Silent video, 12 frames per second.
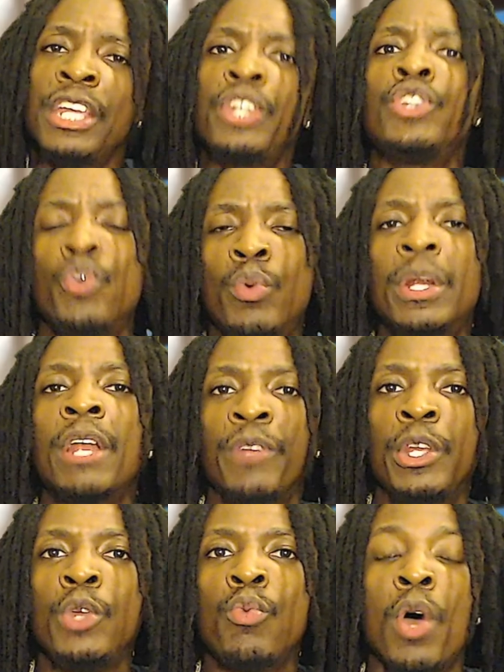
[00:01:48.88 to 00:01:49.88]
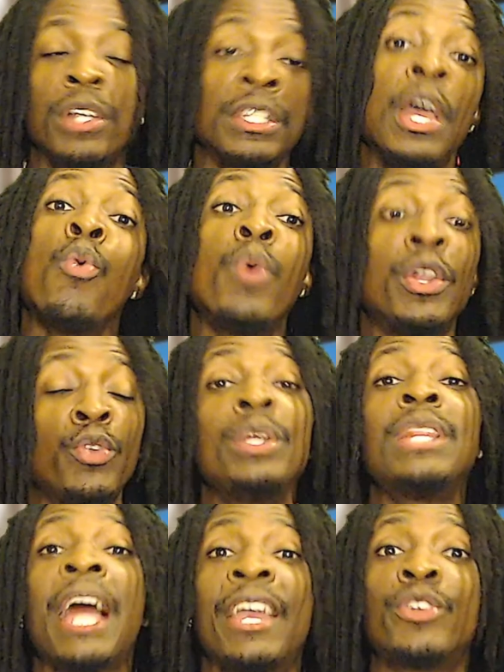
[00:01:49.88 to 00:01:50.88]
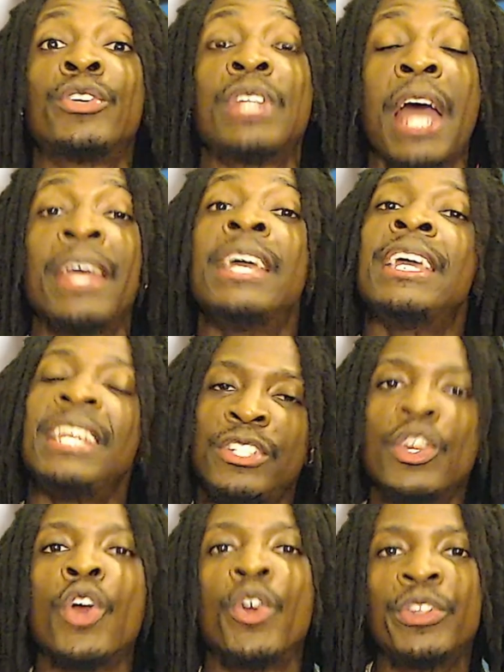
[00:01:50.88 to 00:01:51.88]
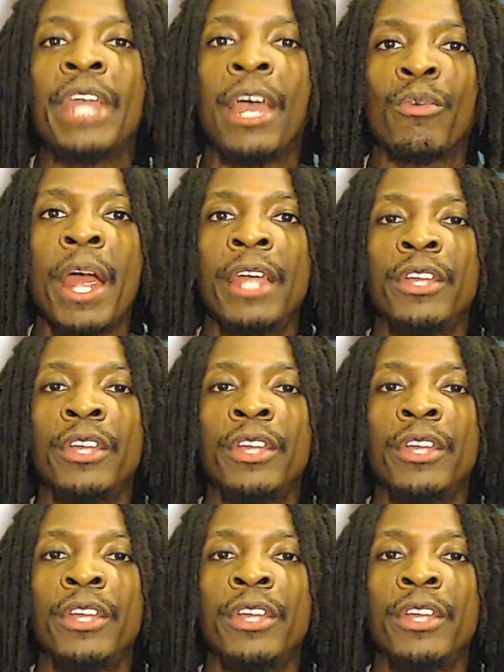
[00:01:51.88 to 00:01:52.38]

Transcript: could do whatever he wants. Whether we like it or not, he's earned that right. You